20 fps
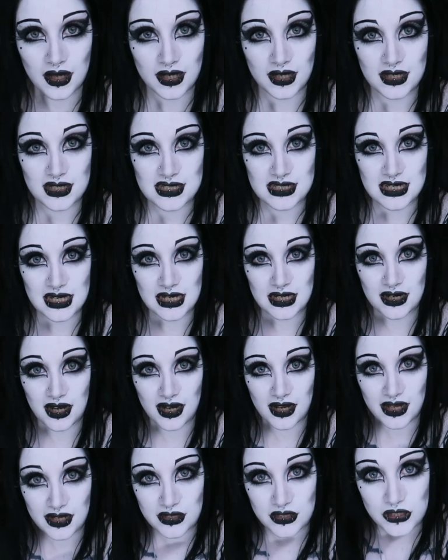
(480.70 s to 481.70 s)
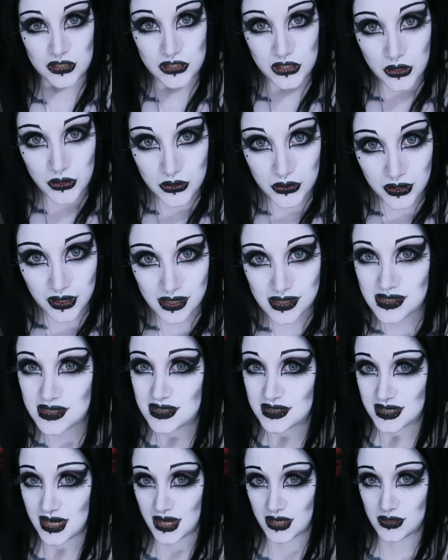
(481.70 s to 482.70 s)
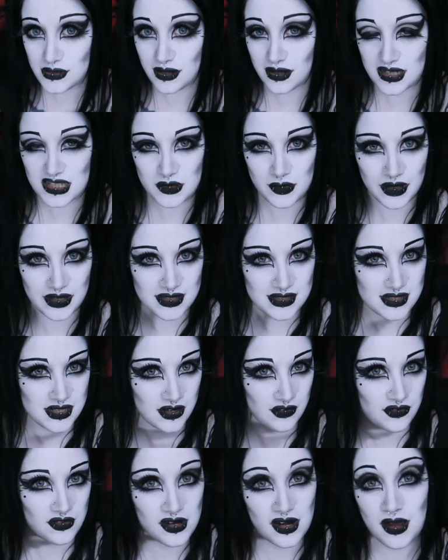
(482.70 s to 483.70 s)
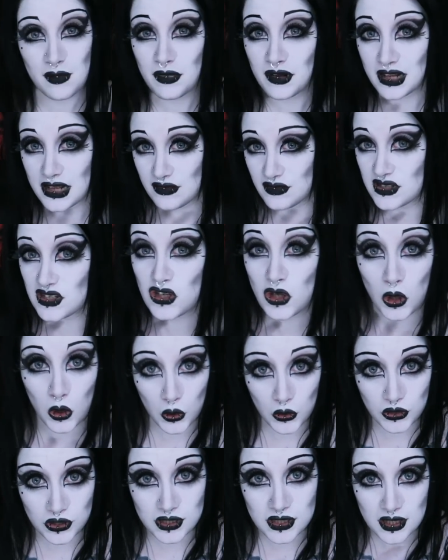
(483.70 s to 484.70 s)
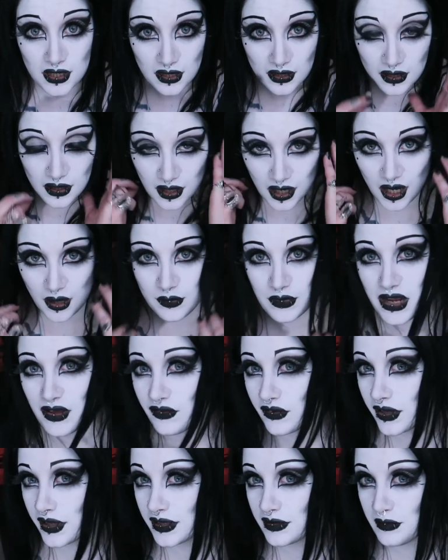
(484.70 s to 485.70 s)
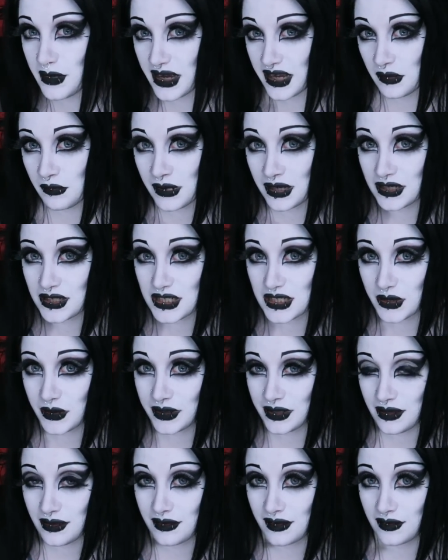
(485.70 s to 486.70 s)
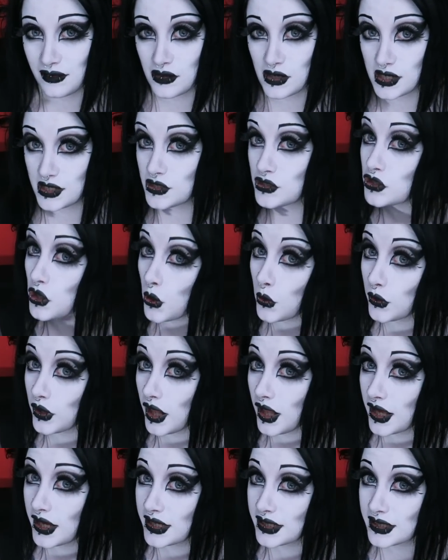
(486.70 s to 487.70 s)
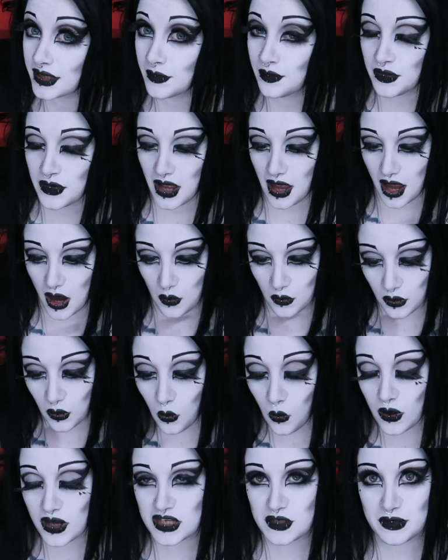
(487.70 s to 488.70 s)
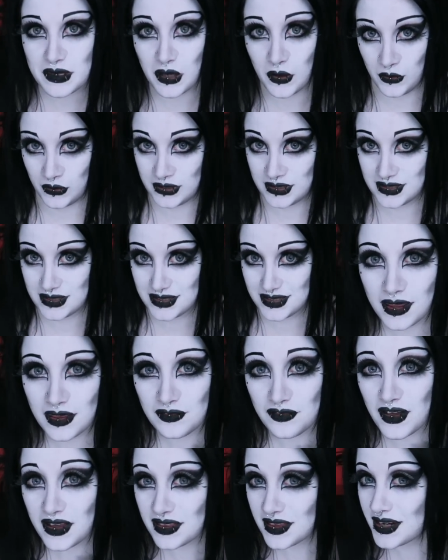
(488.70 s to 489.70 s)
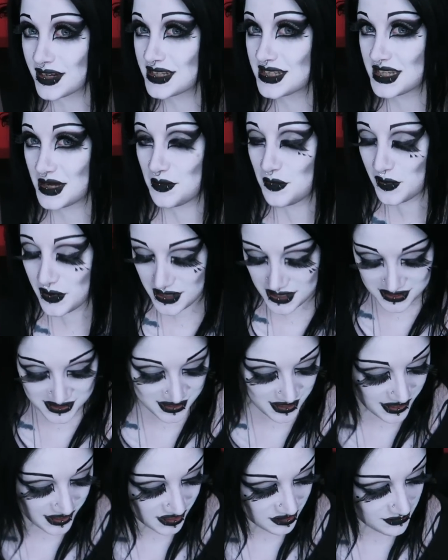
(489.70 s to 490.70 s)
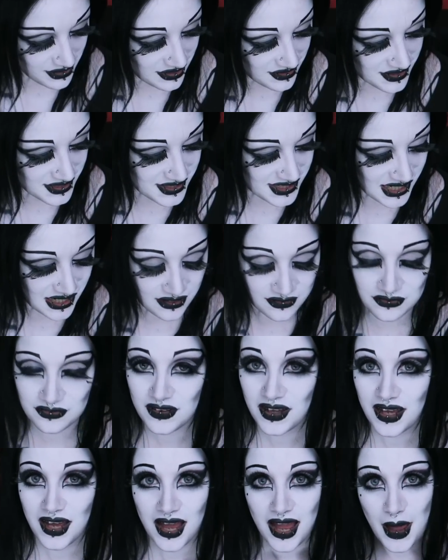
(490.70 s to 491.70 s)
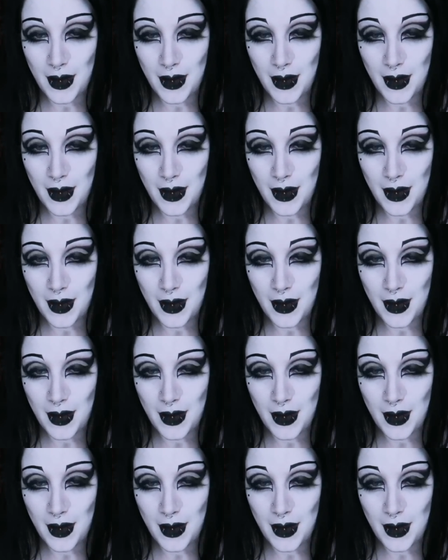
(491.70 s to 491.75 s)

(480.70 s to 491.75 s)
Like I said, I like to show you guys and tell you guys about stuff that I believe is good. I'm never going to recommend to you anything that I don't like. I will always be honest. And the fact that I seem pretty excited about this stuff,